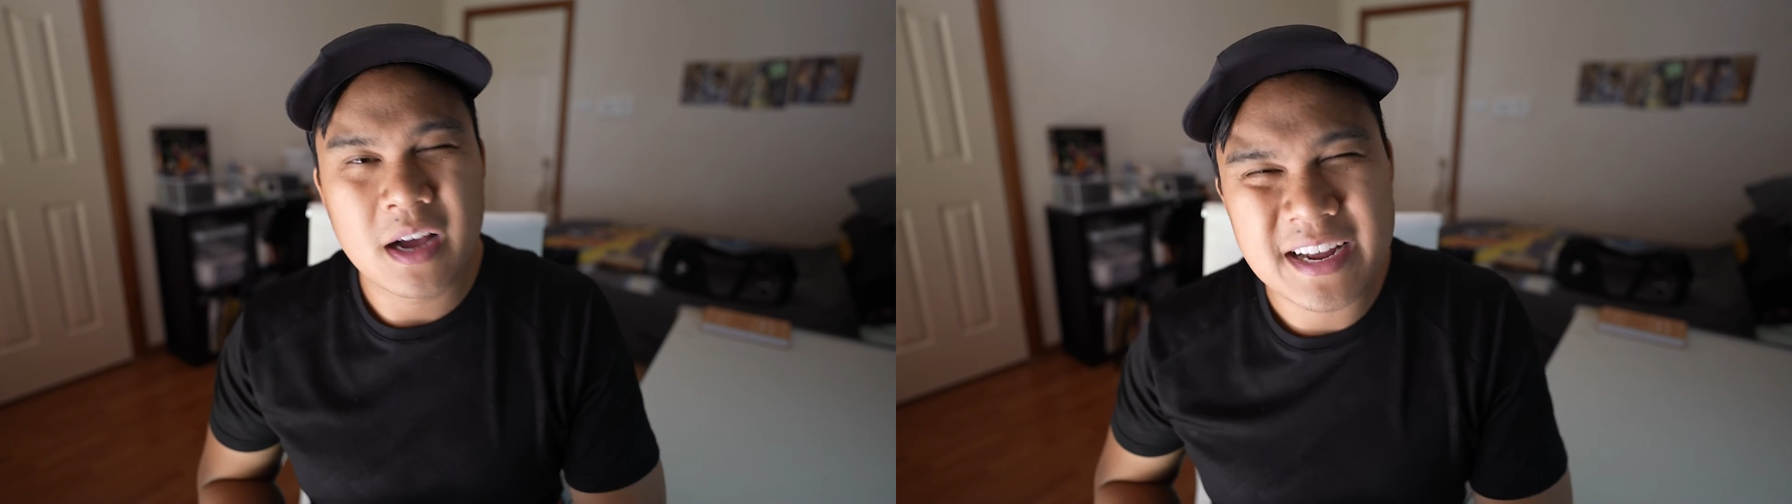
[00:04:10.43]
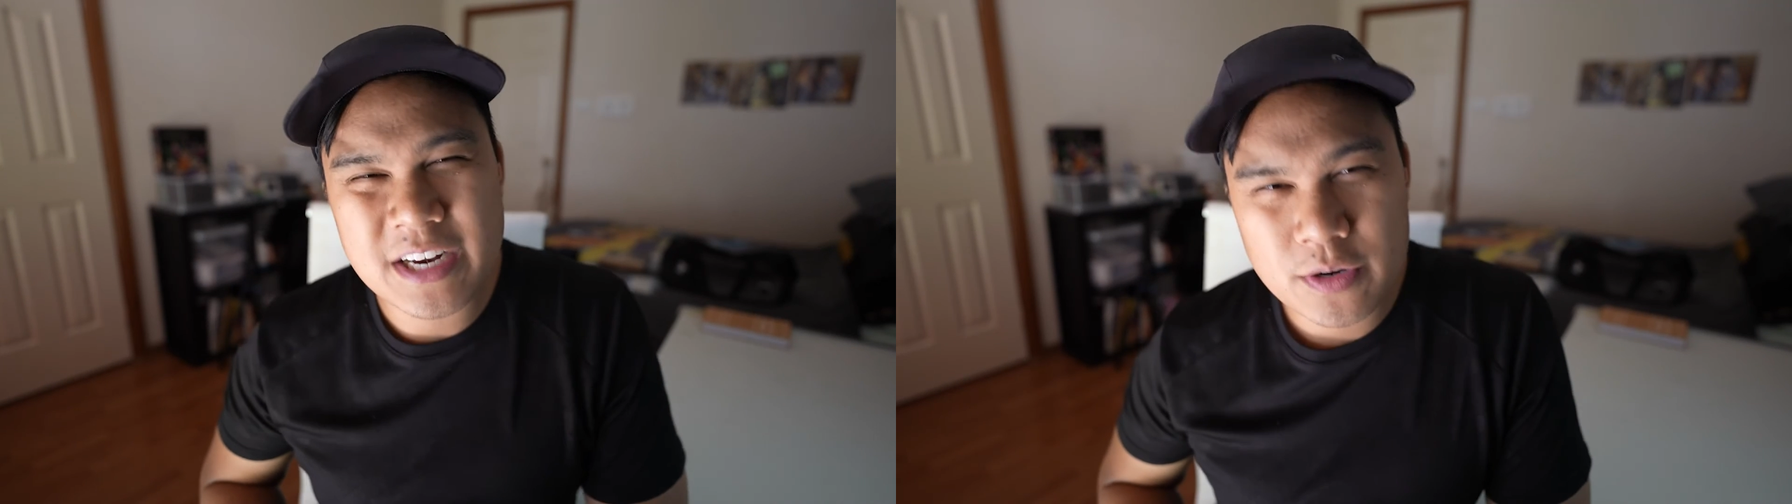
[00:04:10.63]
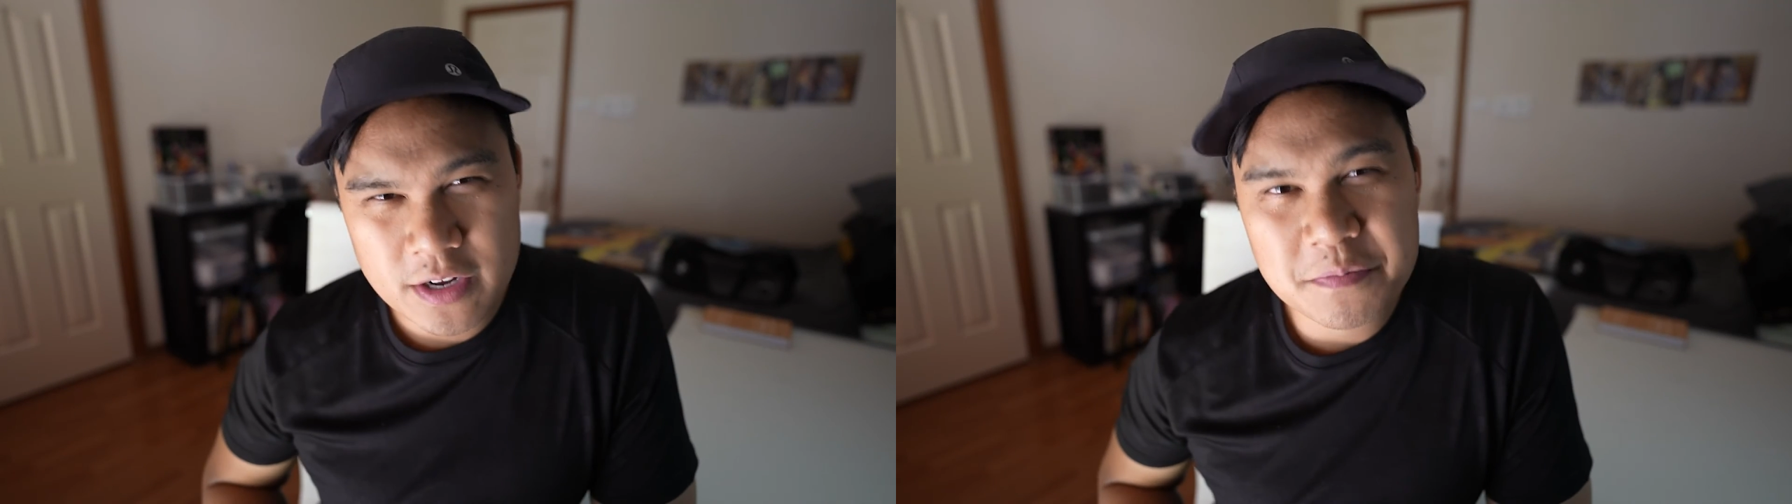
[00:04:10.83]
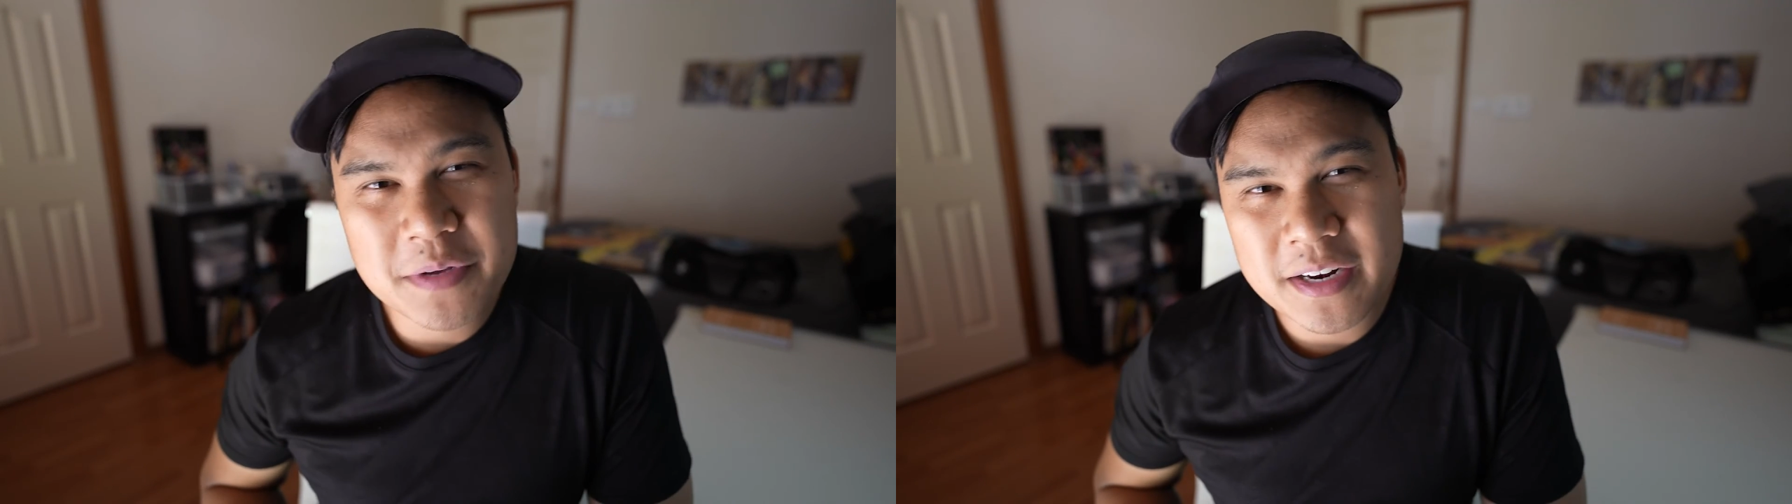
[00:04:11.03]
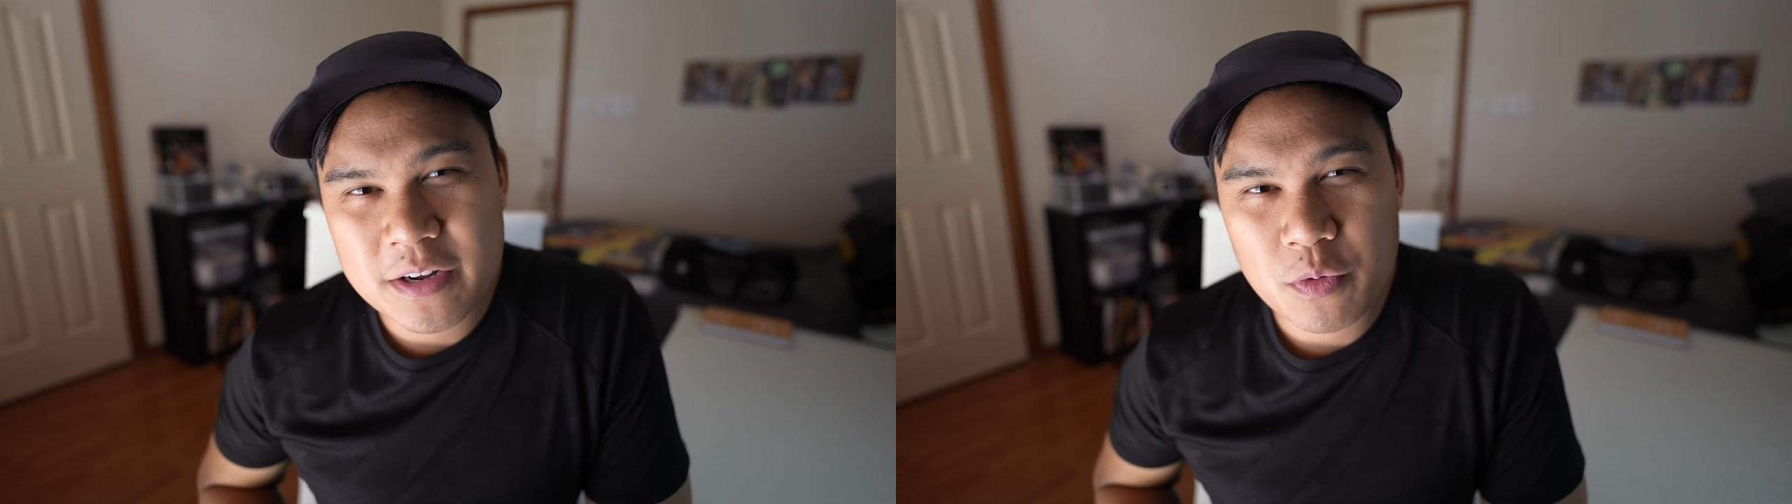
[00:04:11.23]
I know enough
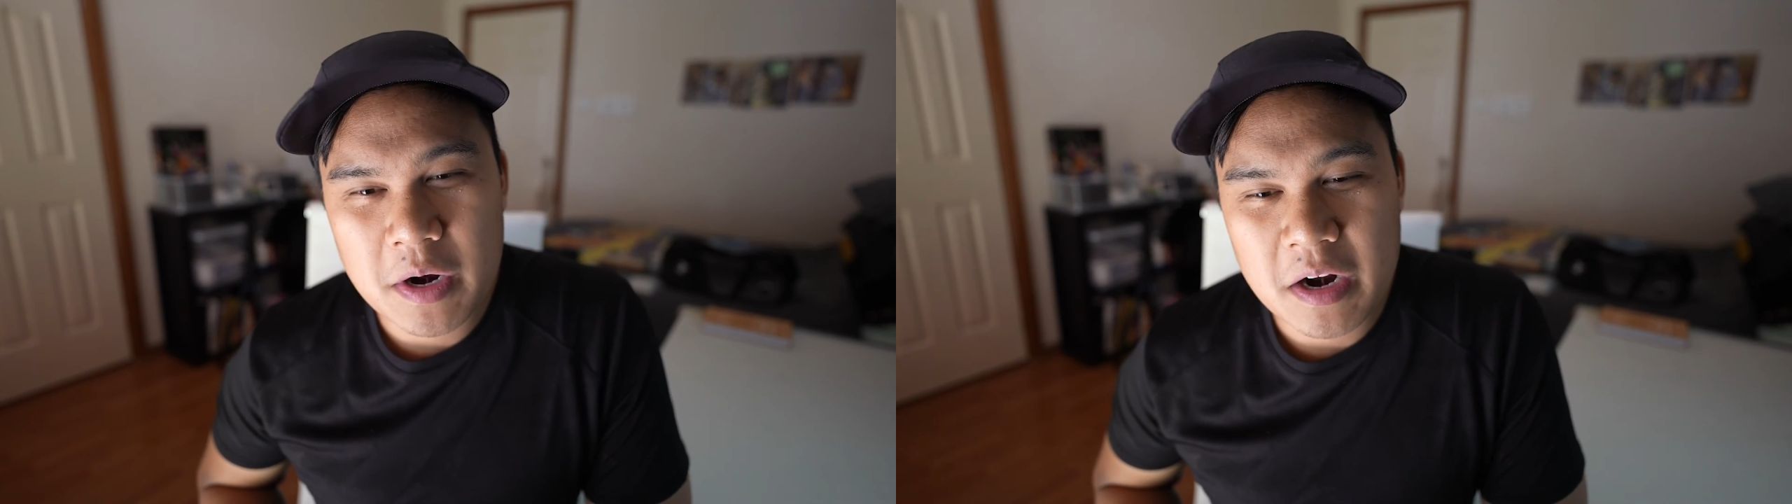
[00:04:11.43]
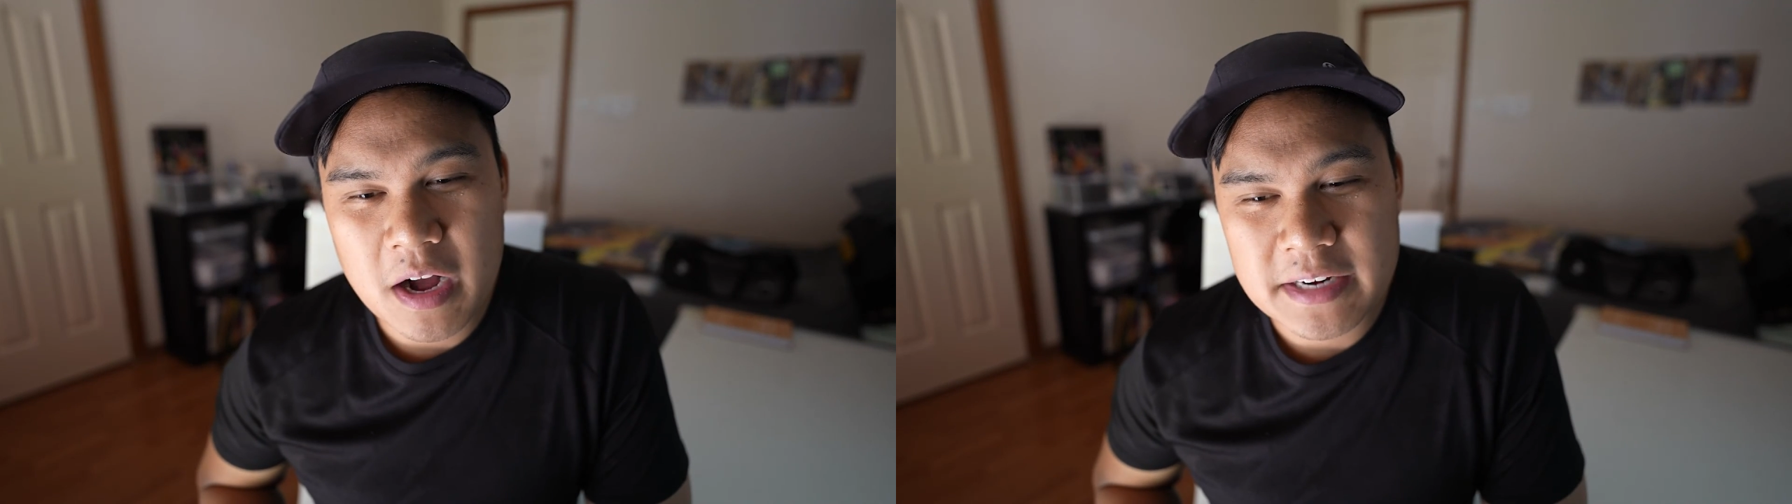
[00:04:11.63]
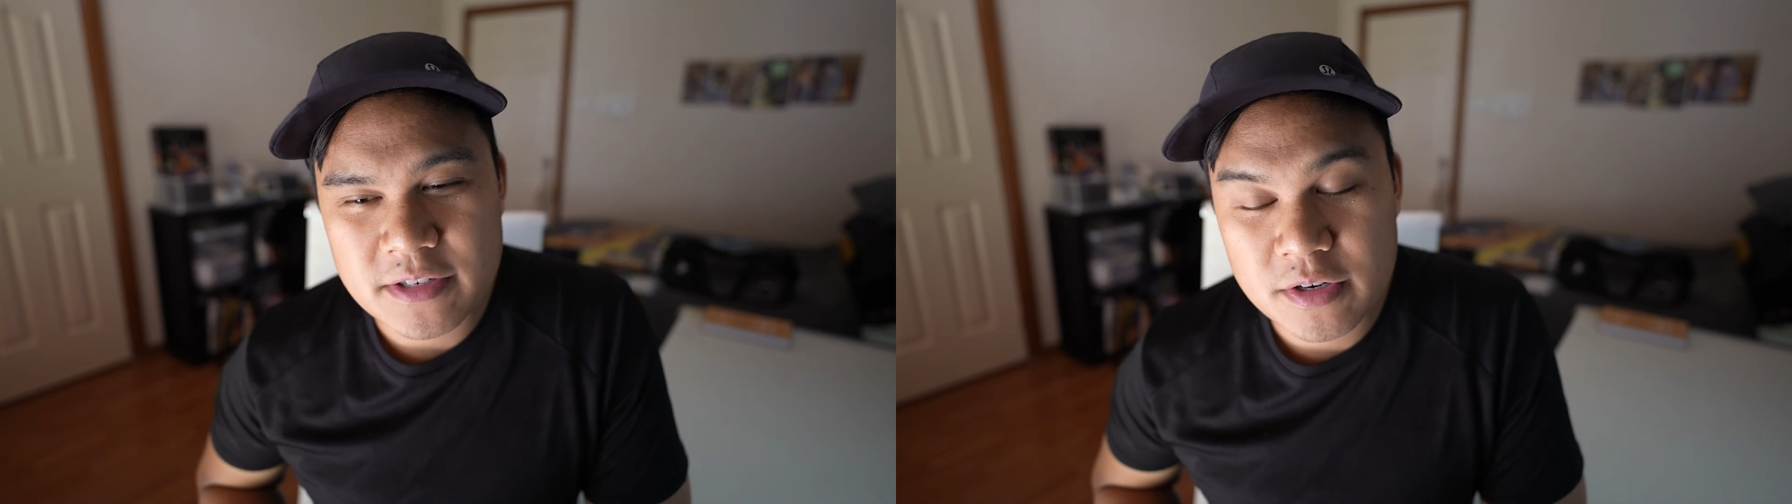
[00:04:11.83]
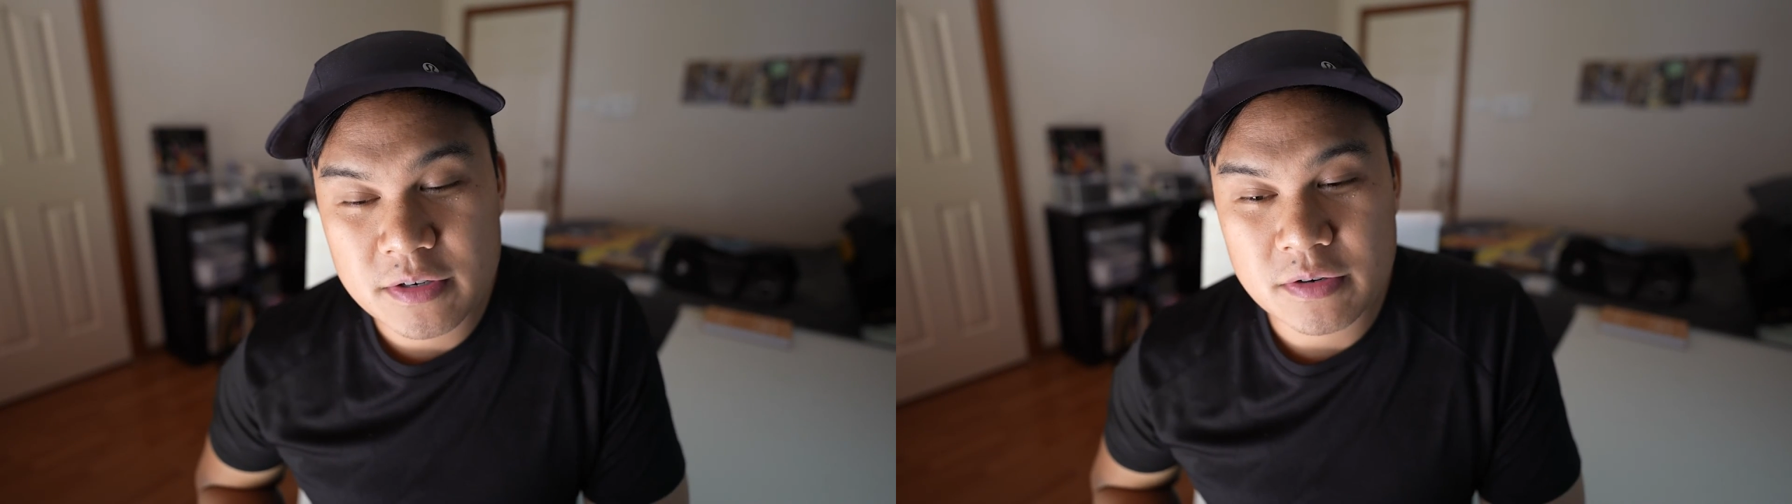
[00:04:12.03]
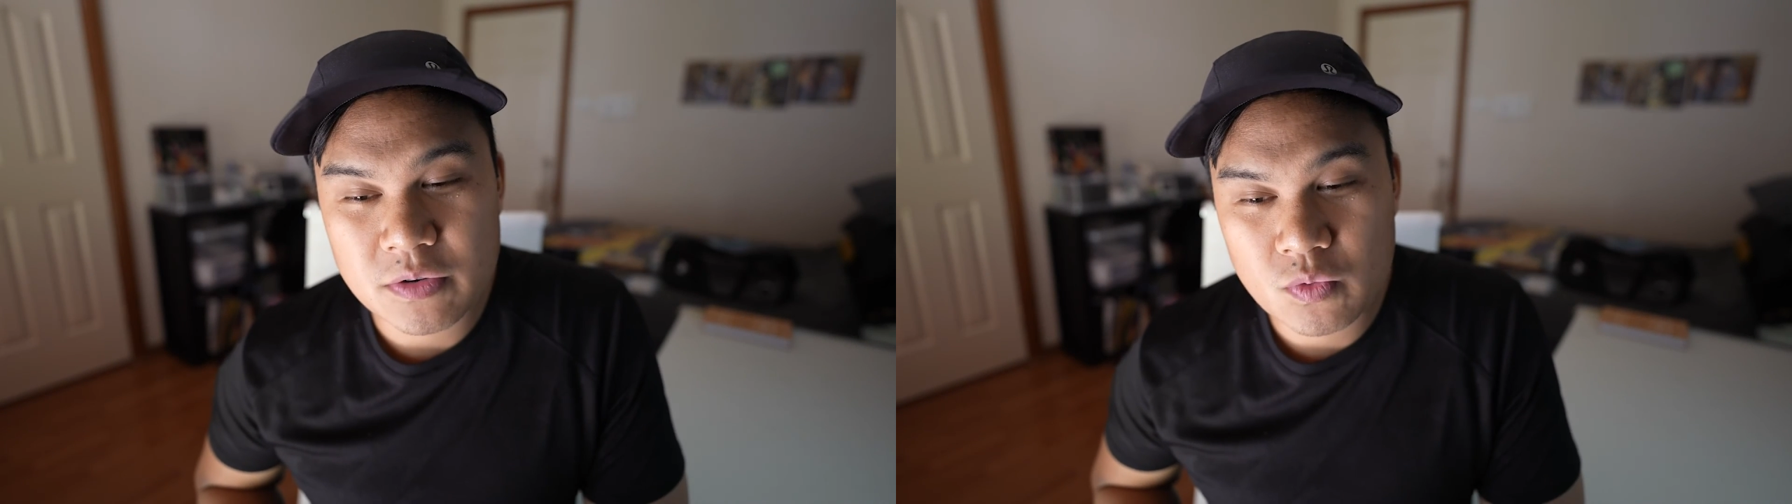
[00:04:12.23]
piano where I don't